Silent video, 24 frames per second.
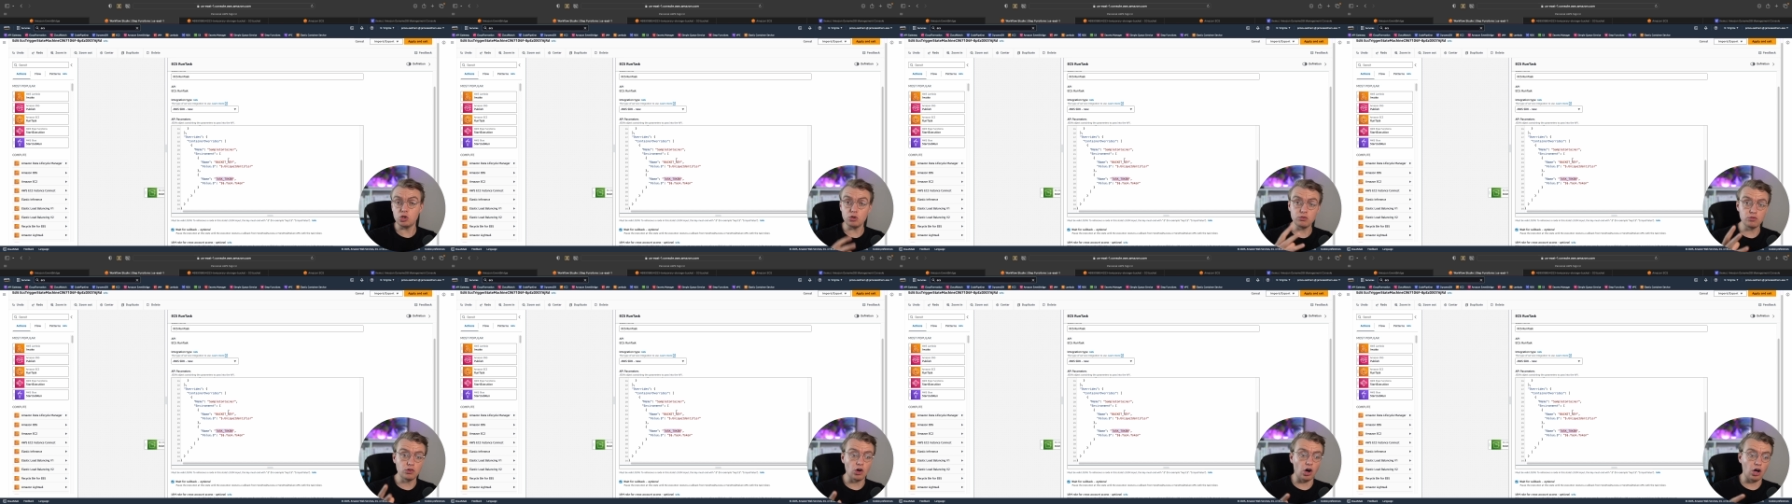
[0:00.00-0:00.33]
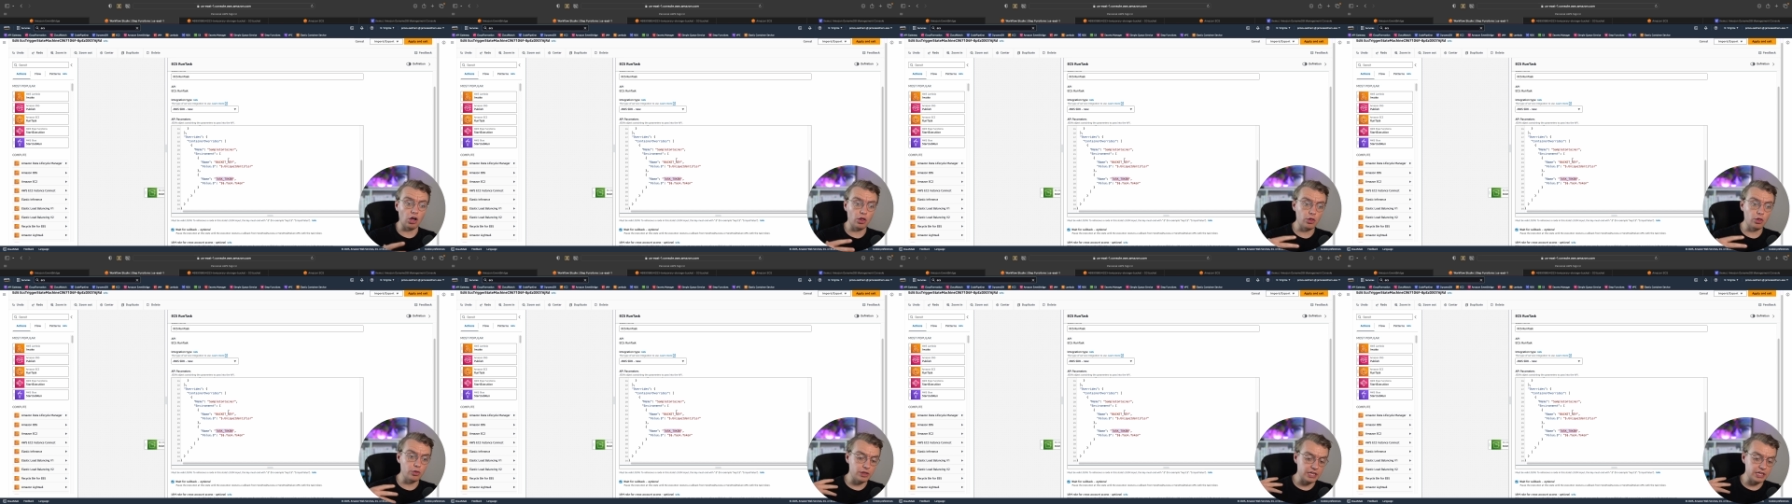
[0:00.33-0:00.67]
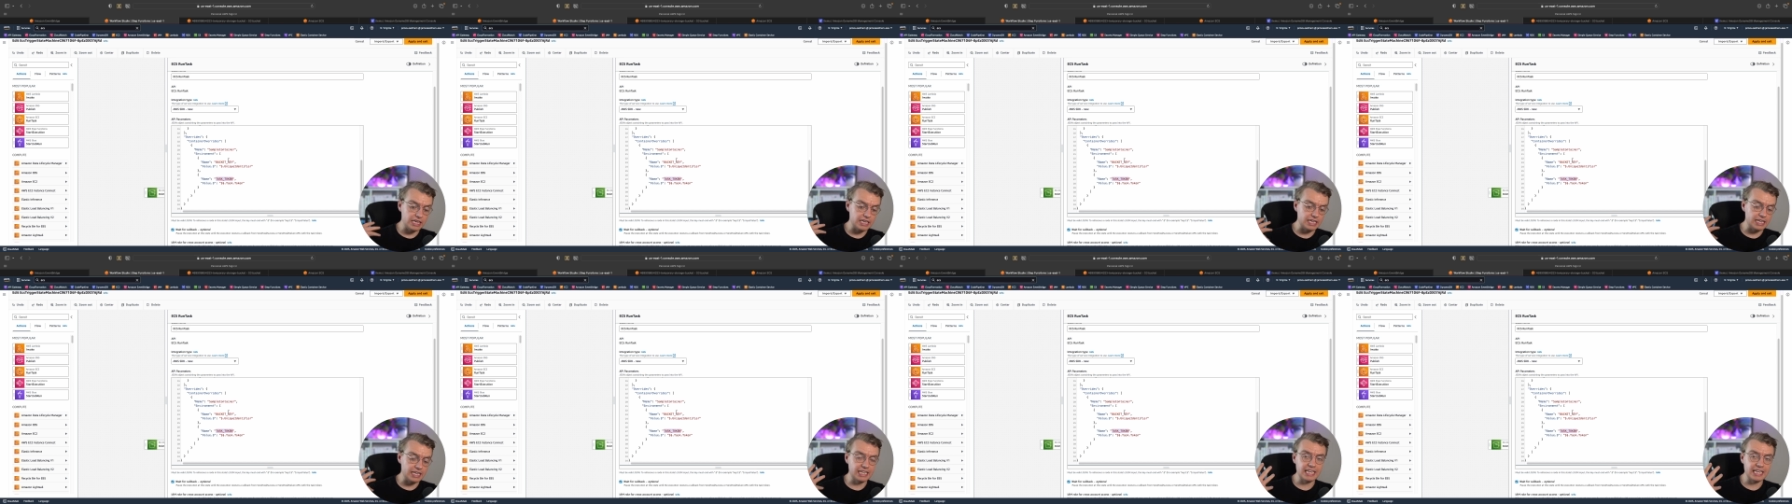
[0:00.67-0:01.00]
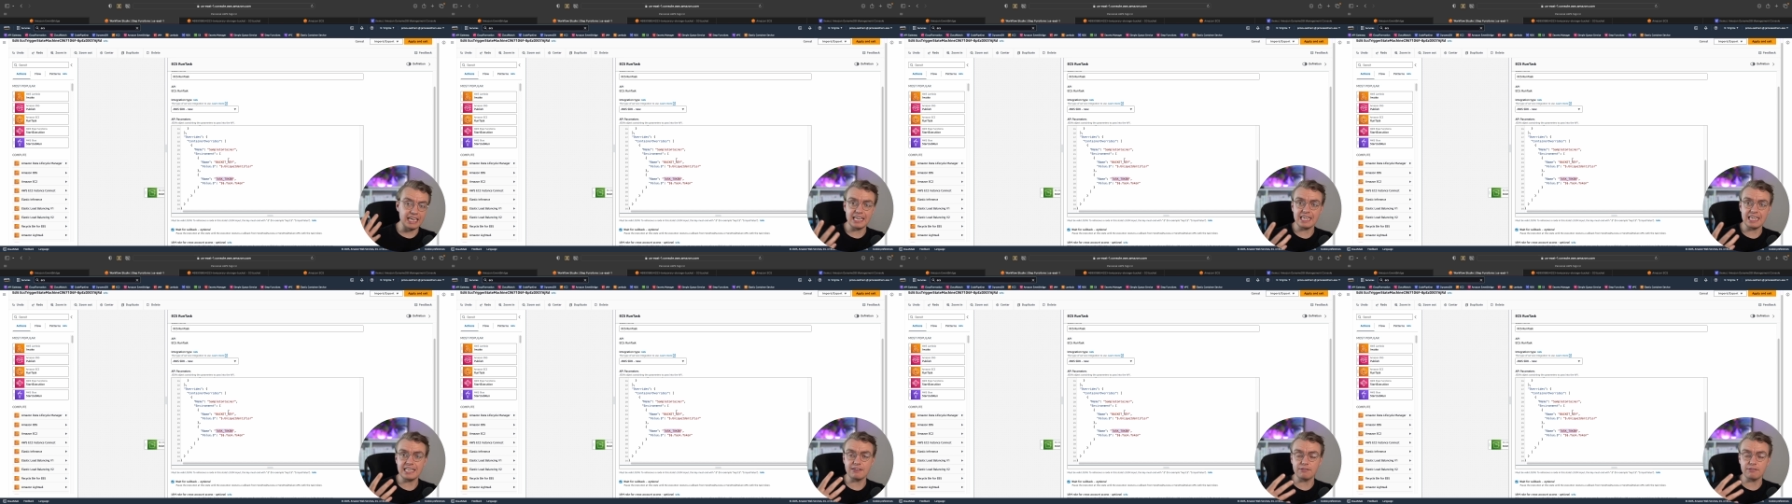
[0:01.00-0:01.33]
You've got the
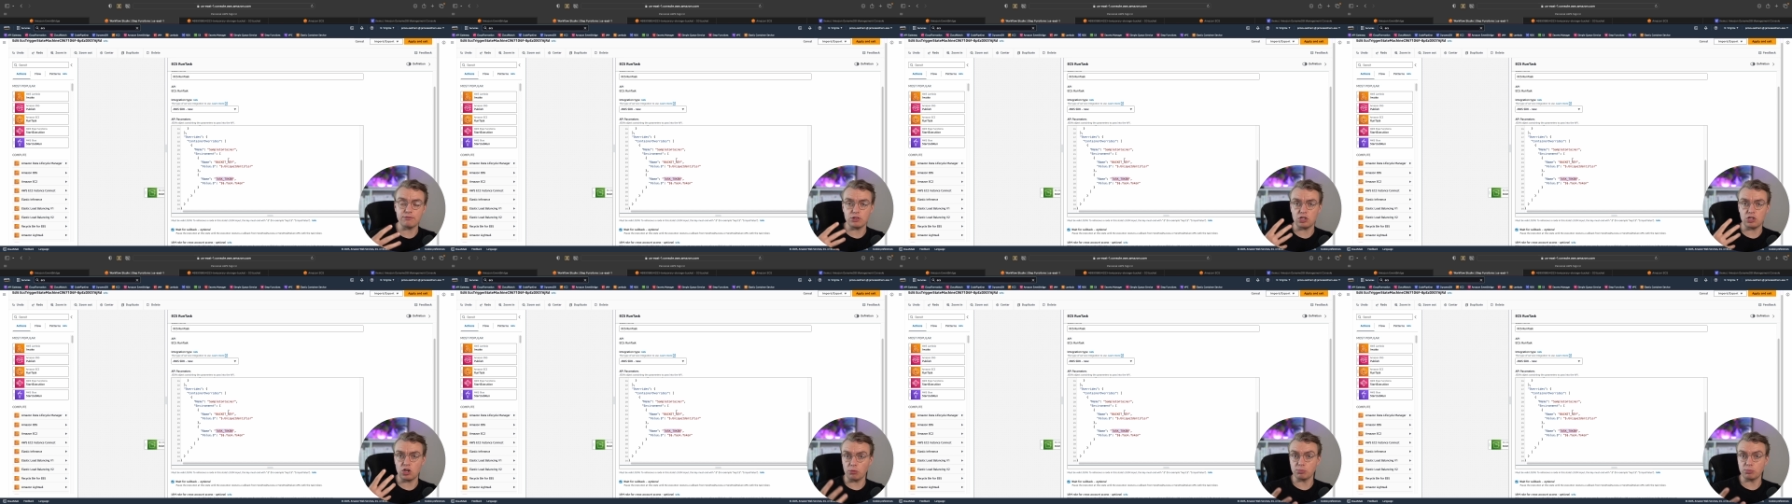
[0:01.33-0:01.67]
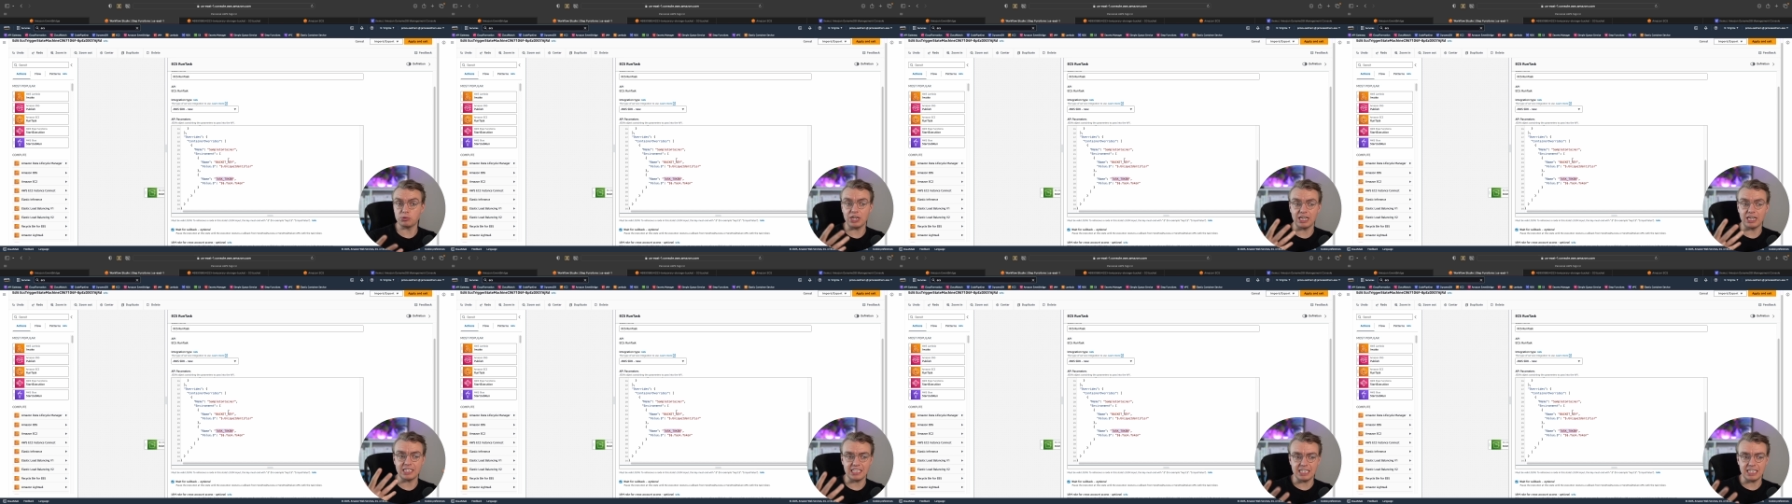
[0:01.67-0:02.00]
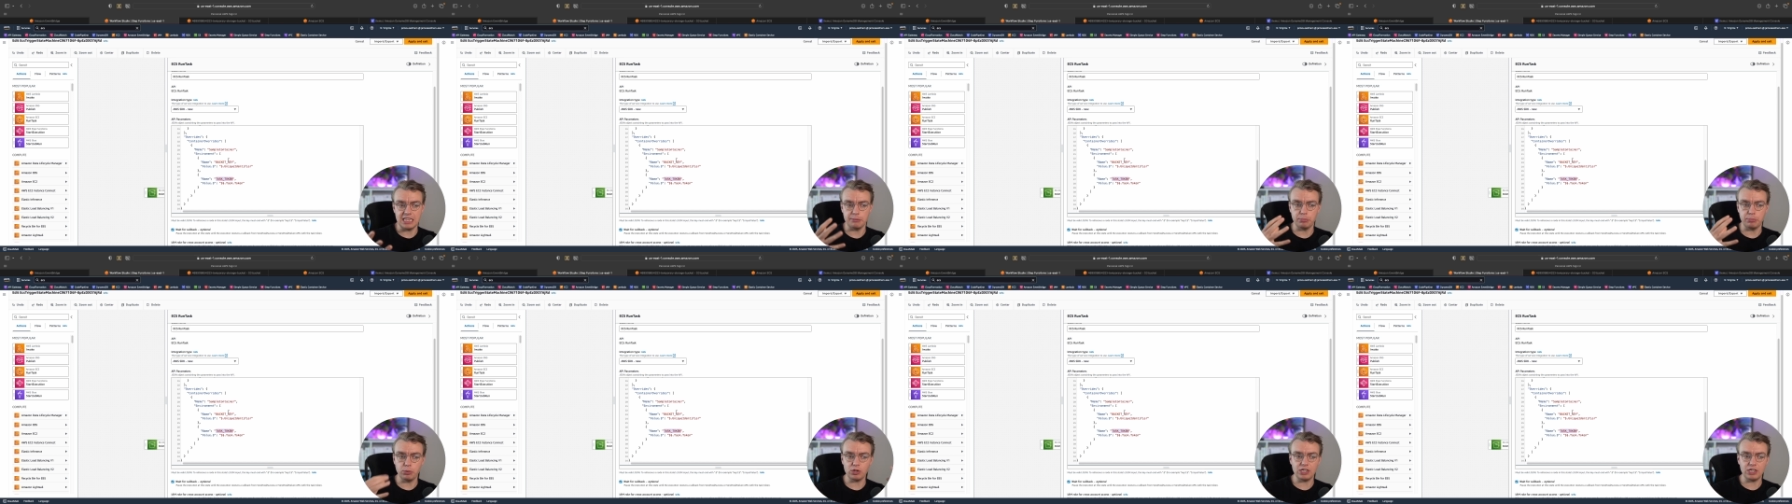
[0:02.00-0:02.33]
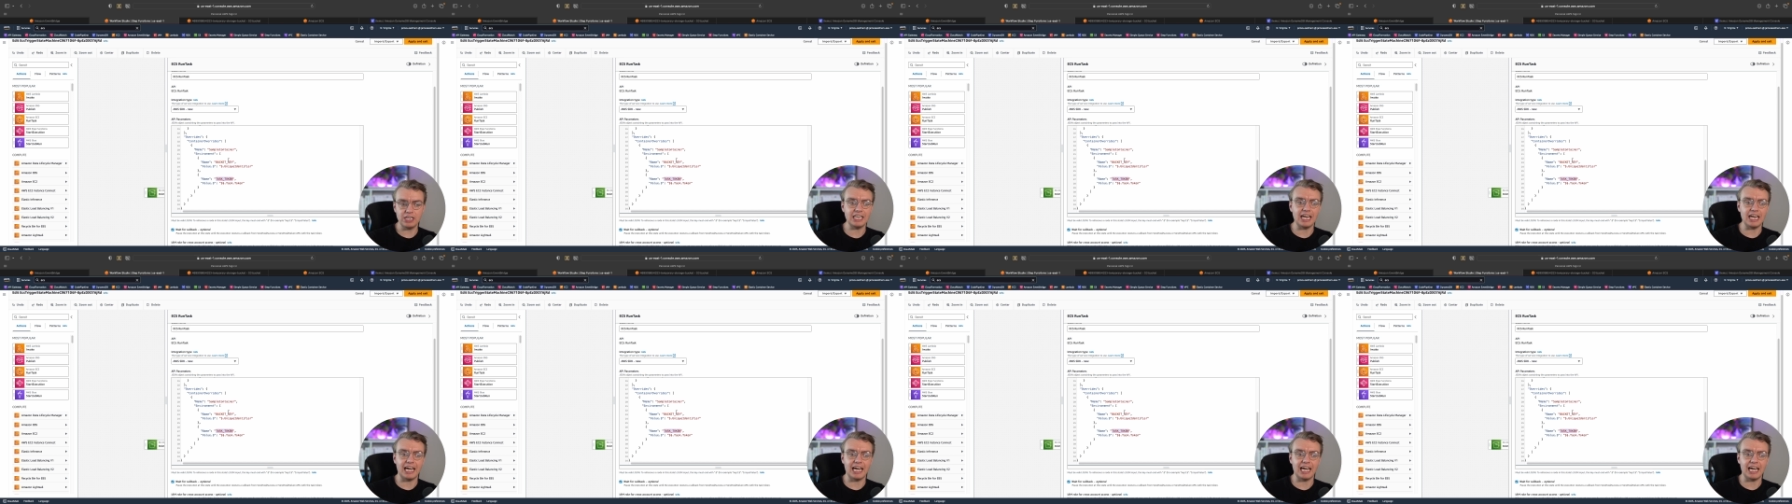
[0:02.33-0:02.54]
key for the object in the bucket,